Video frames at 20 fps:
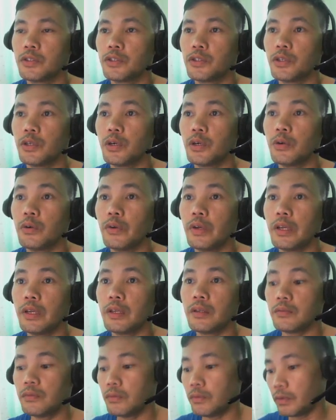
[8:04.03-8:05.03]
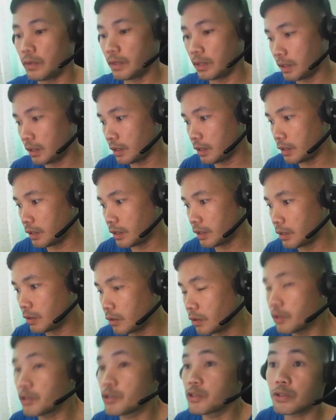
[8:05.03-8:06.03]
Showing
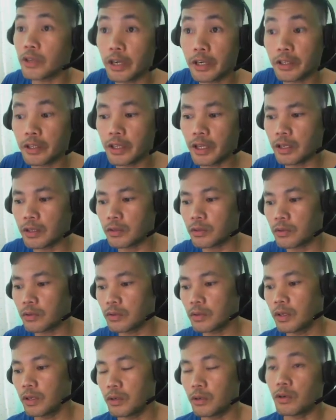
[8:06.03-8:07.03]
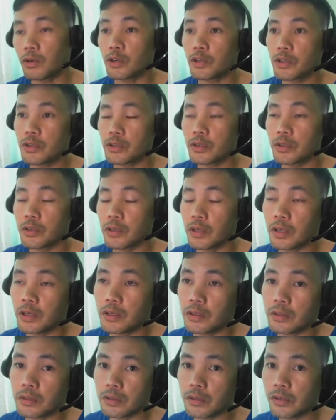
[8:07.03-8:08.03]
or starting or
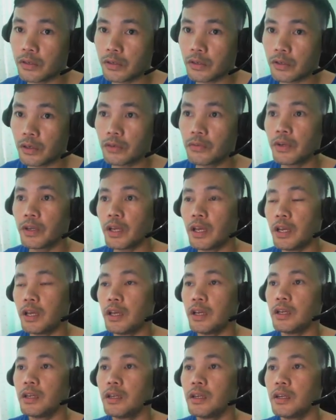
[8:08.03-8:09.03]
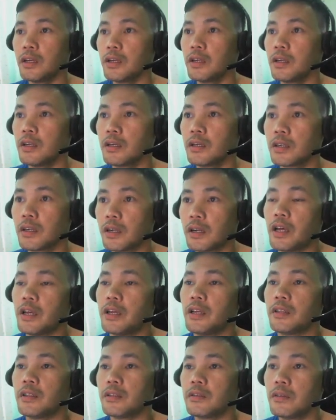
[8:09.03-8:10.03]
serving a
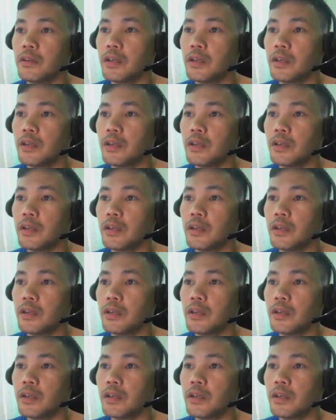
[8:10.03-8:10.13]
client.